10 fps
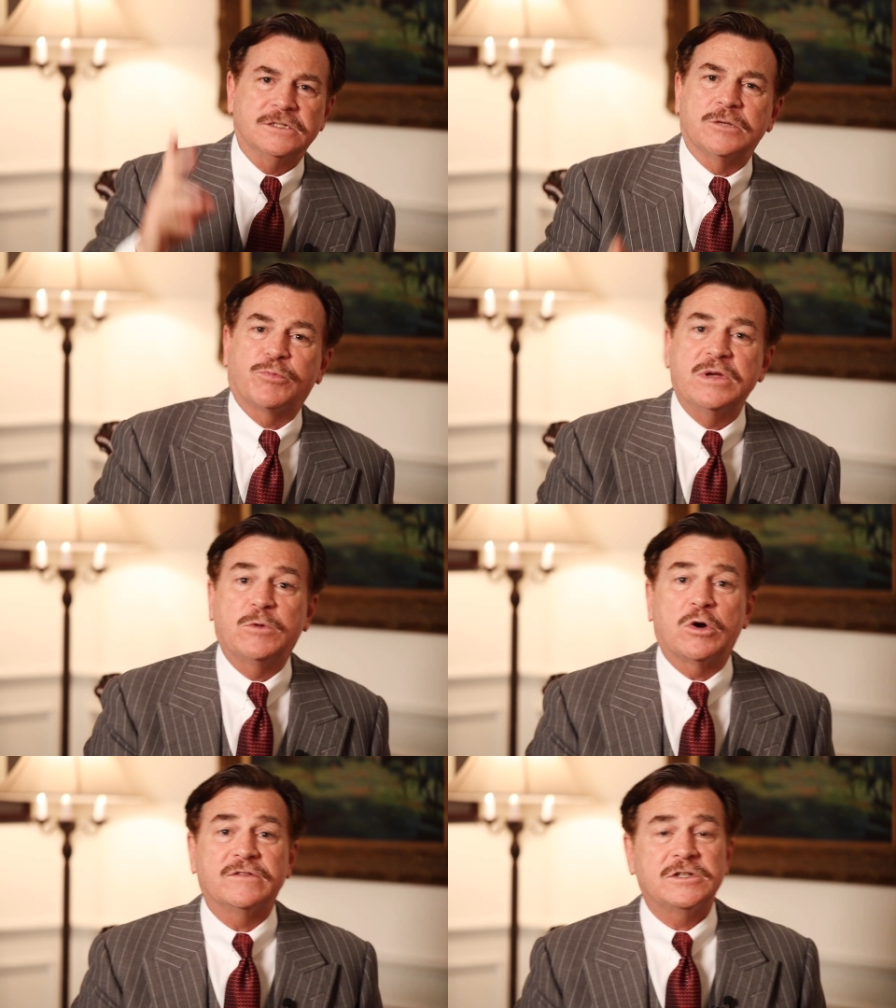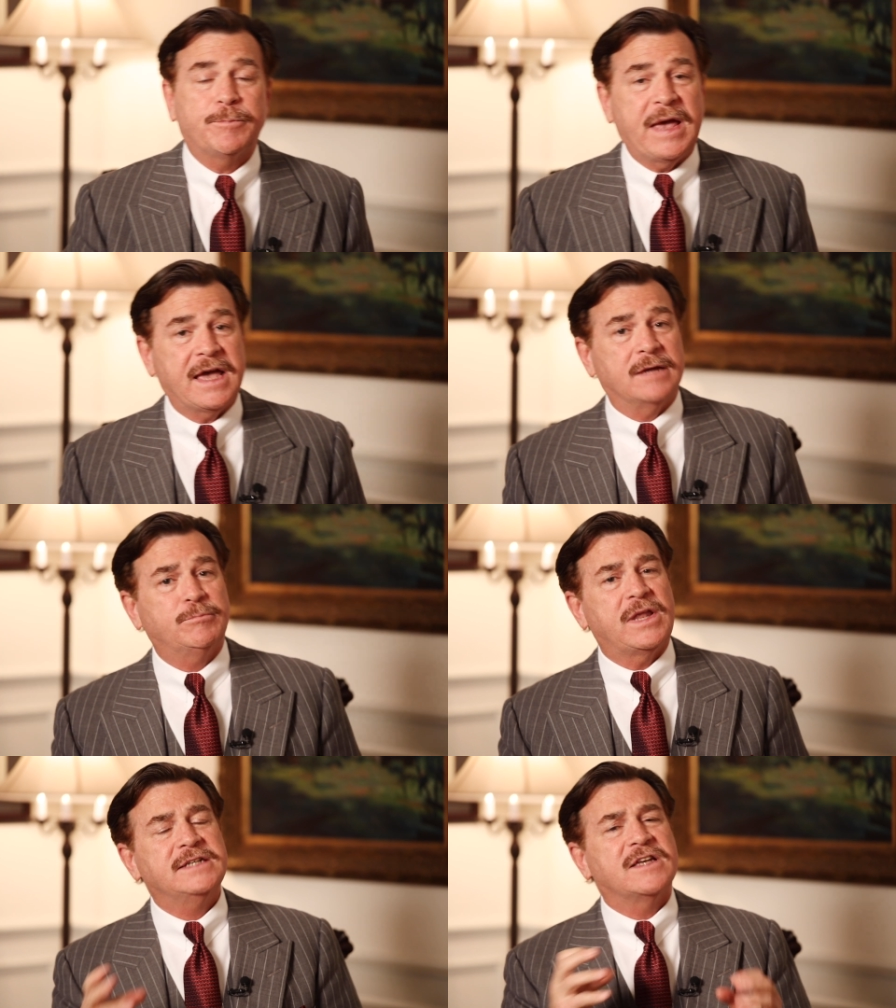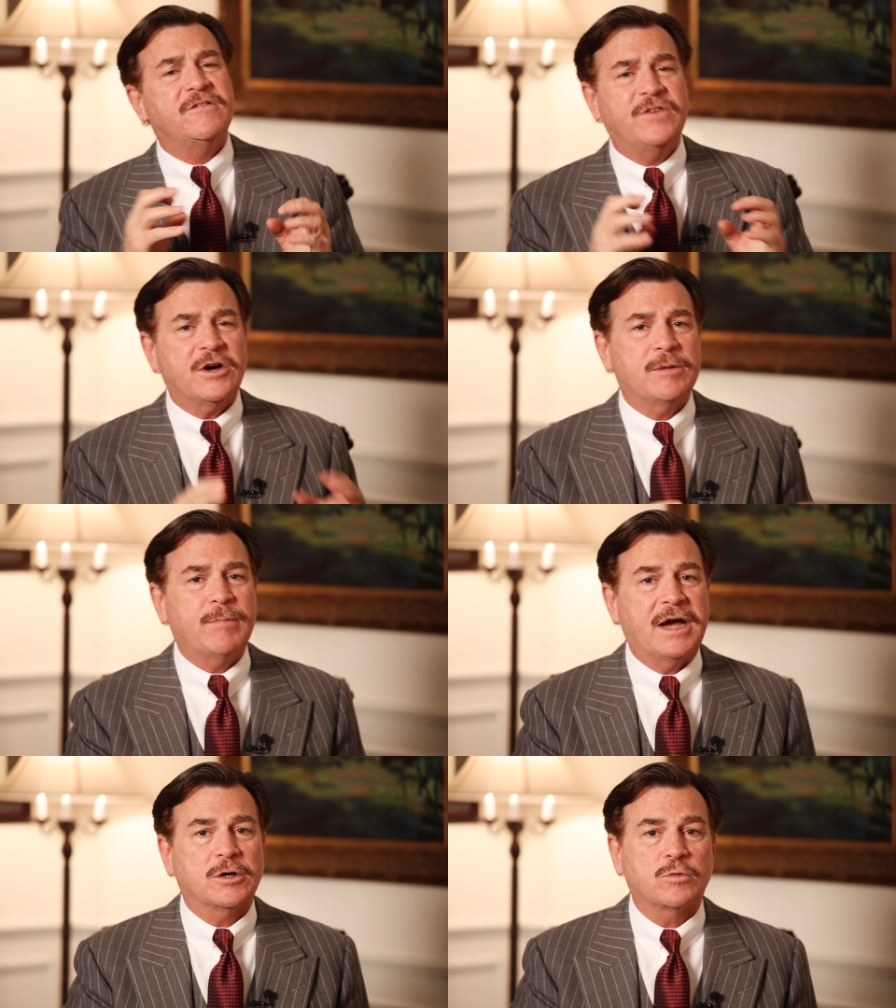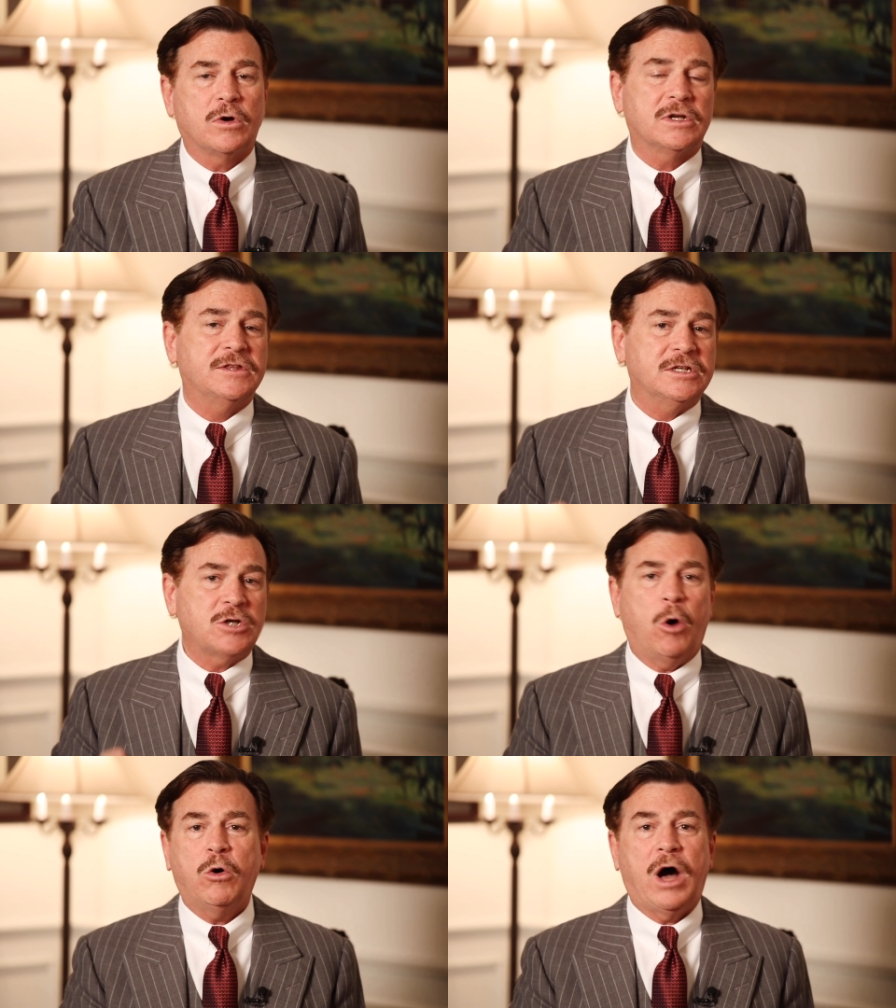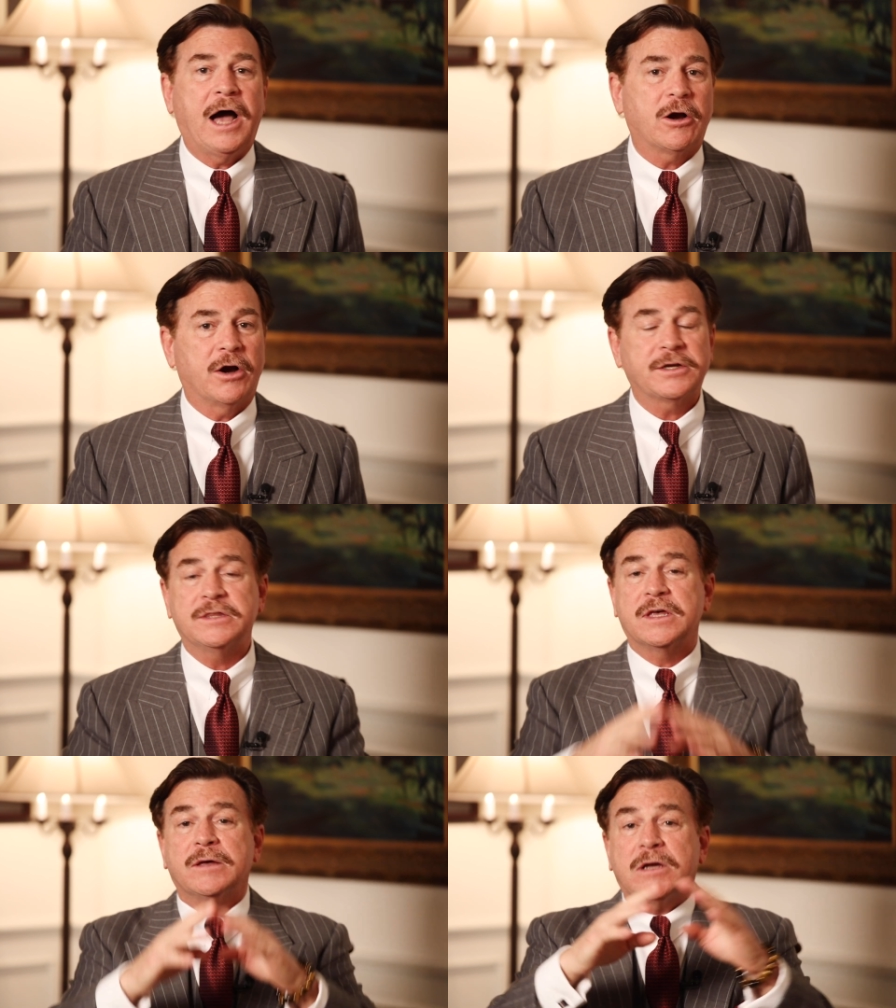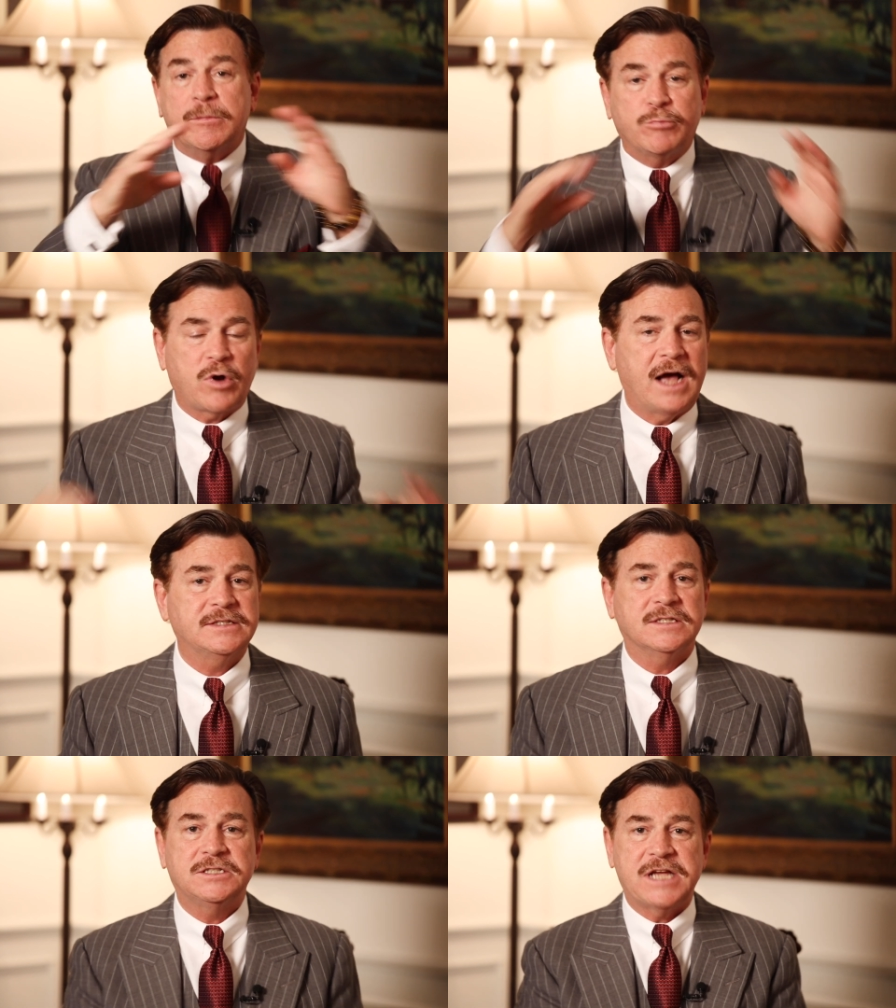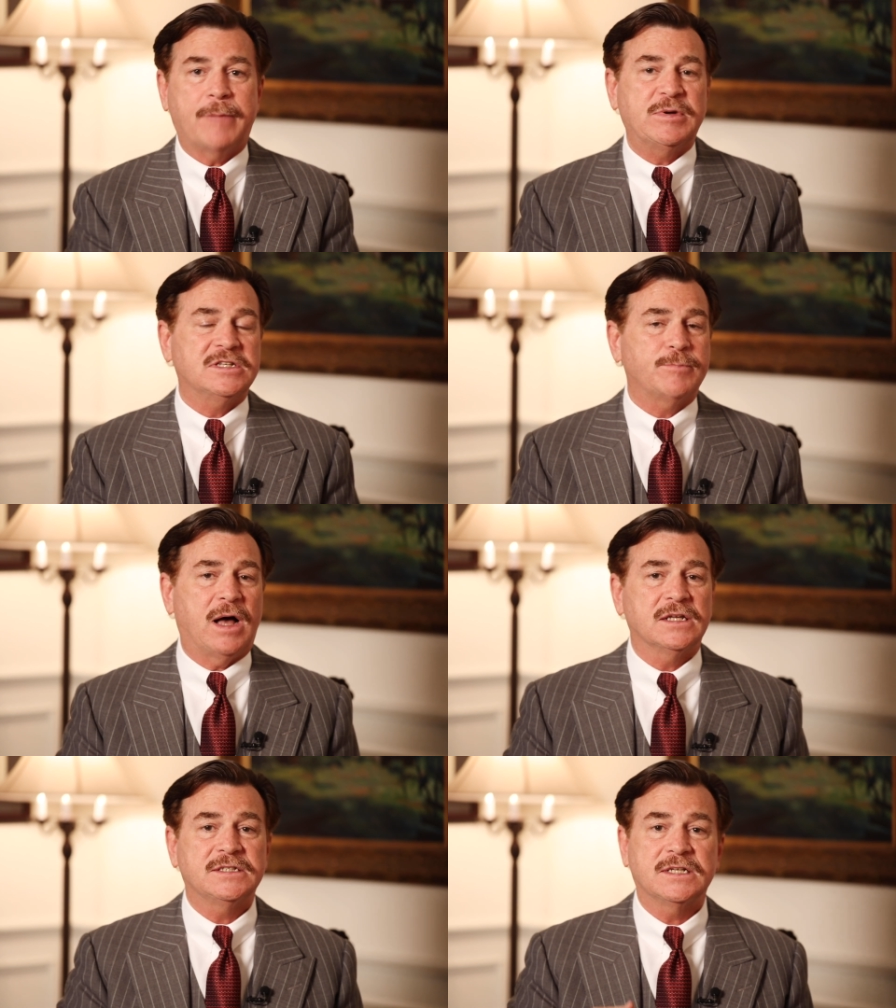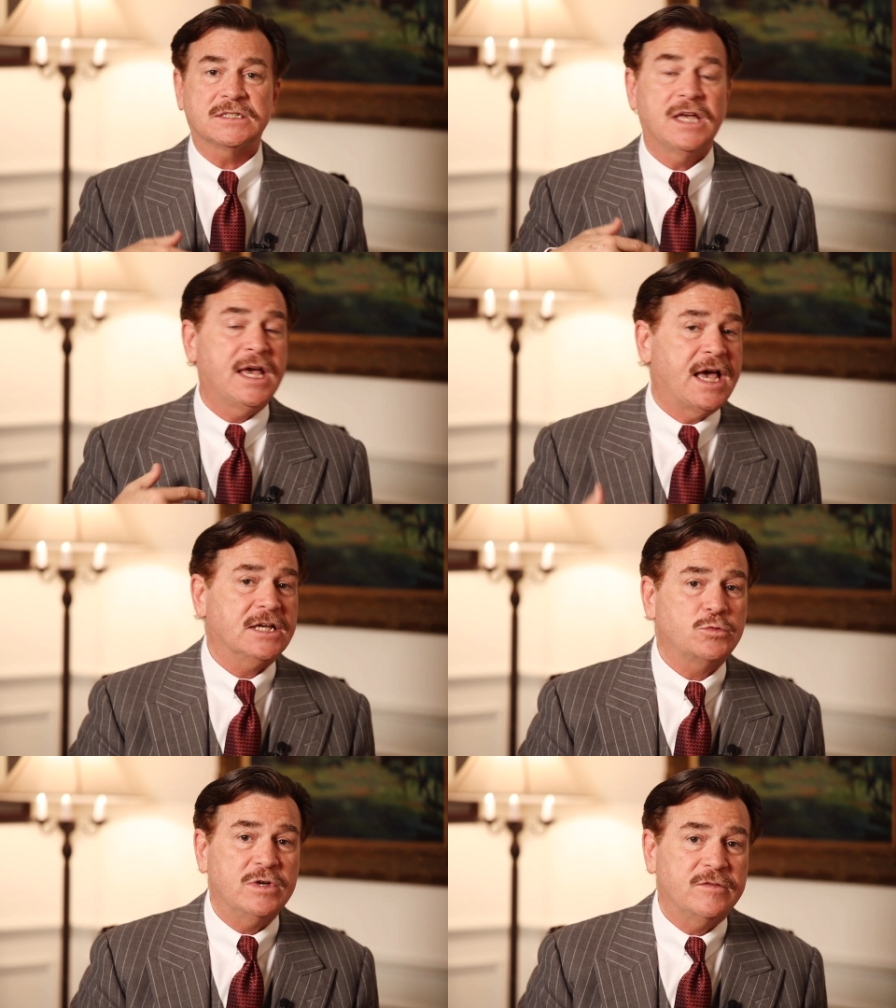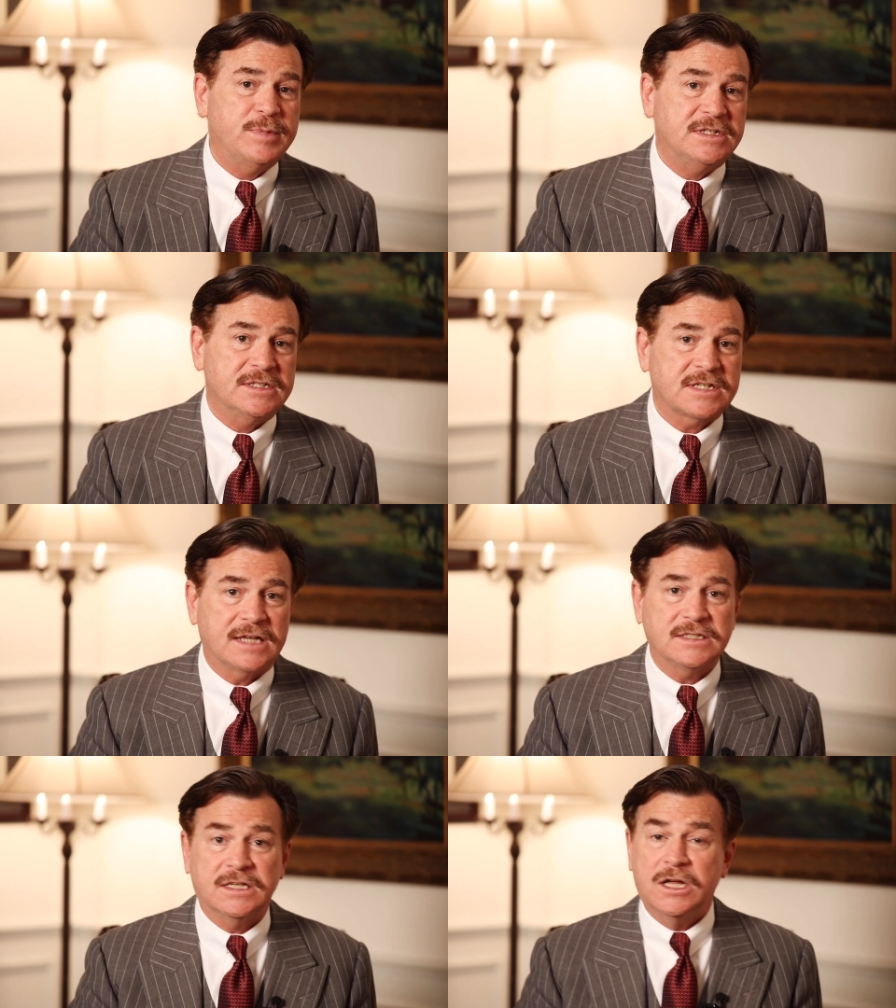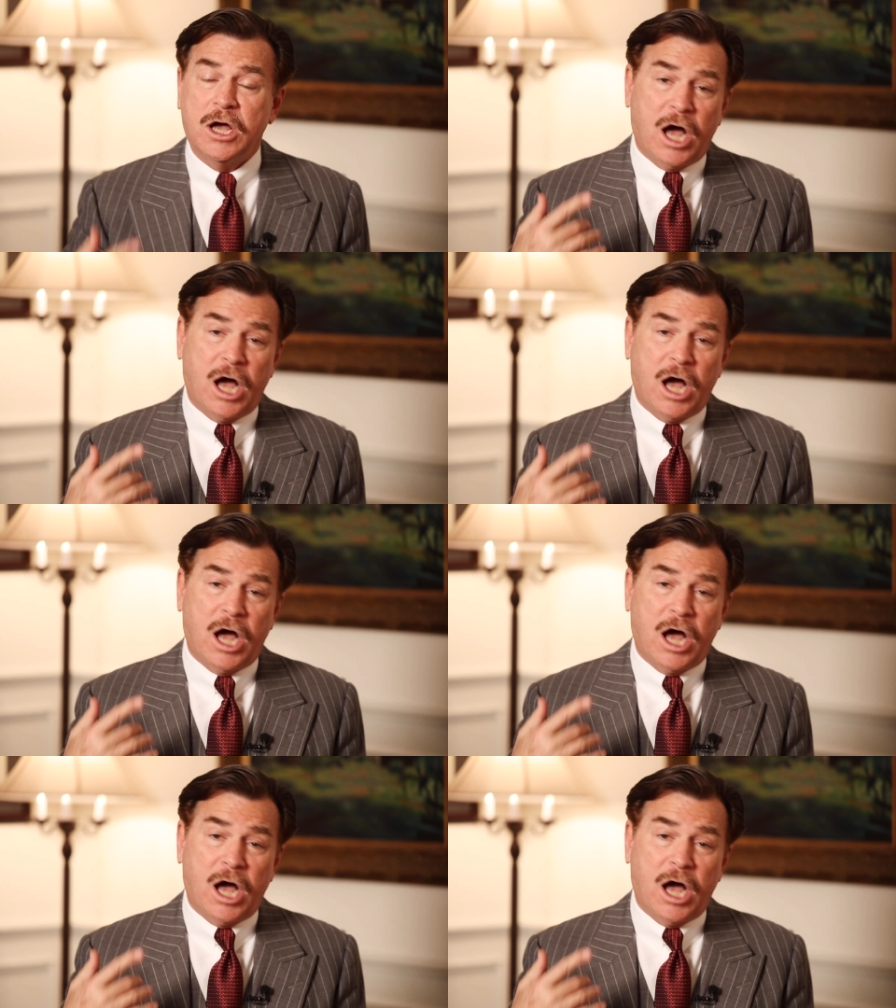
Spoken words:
The Supreme Court of Japan plays a very minor role in this whole hierarchy that comprises Japanese politics as we have been discussing it.